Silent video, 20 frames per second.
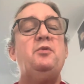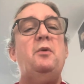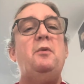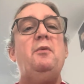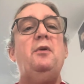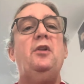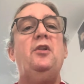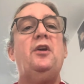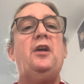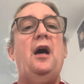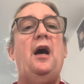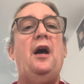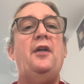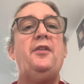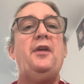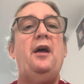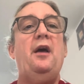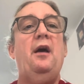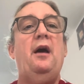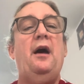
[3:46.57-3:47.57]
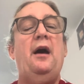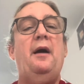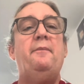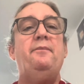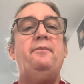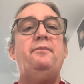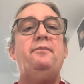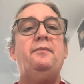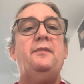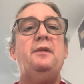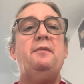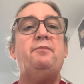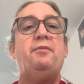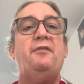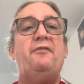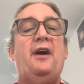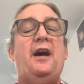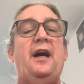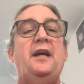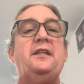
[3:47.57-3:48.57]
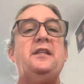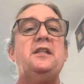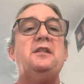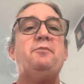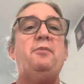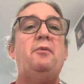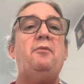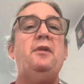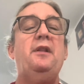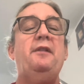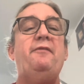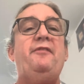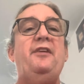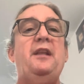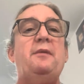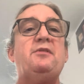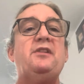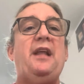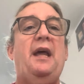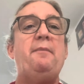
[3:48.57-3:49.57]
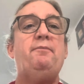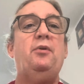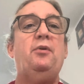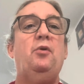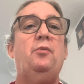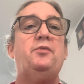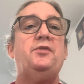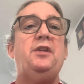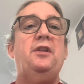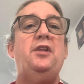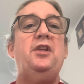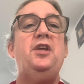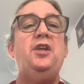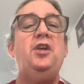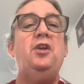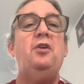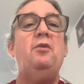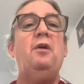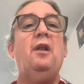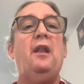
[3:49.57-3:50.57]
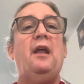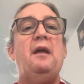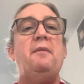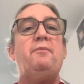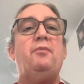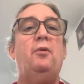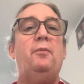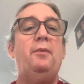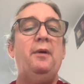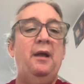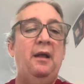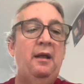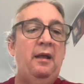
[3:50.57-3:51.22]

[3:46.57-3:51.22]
We will look at other providers, but with Philips light bulb, so the Hue light bulb.